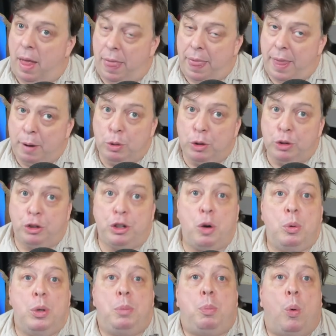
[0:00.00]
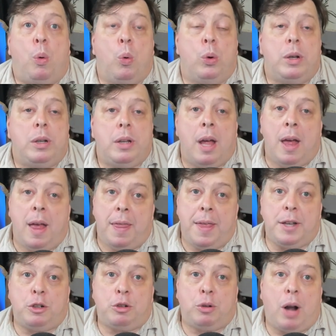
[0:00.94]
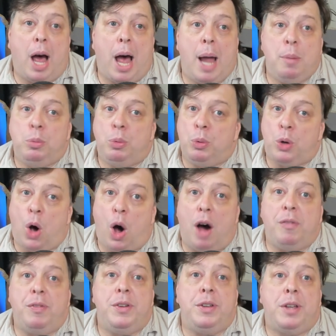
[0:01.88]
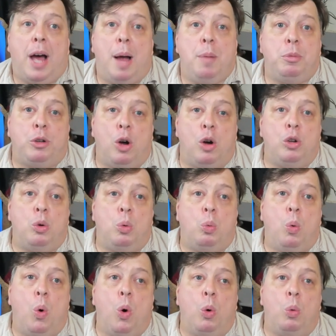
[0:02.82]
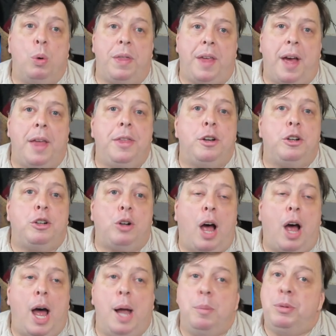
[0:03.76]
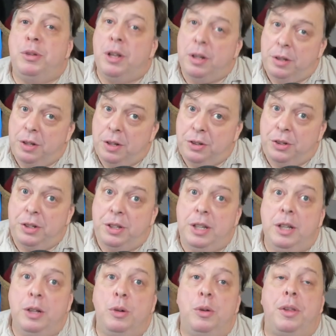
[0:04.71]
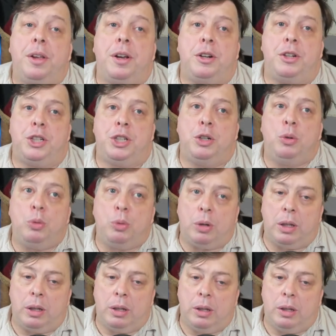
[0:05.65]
They were so important that tribes would oftentimes go to war with other tribes to steal their children.